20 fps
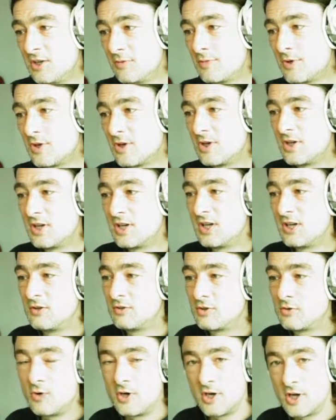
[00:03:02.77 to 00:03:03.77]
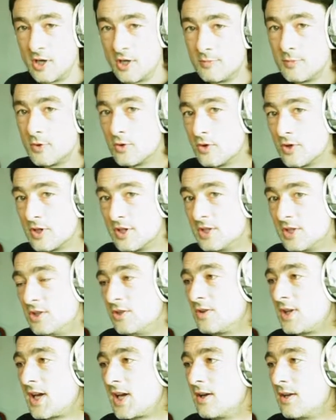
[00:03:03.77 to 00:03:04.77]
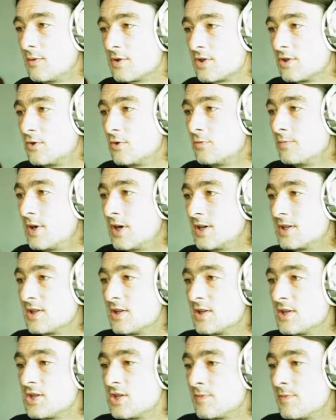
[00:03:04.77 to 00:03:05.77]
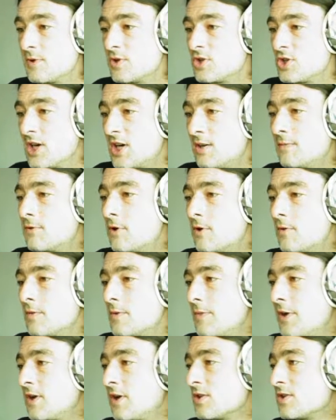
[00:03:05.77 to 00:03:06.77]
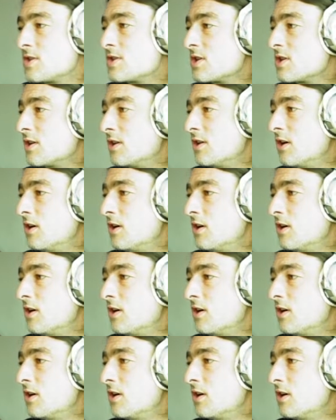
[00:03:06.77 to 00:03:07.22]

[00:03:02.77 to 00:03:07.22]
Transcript: but the one I bought in the UK wasn't called Mike Tyson's Punch Out, probably because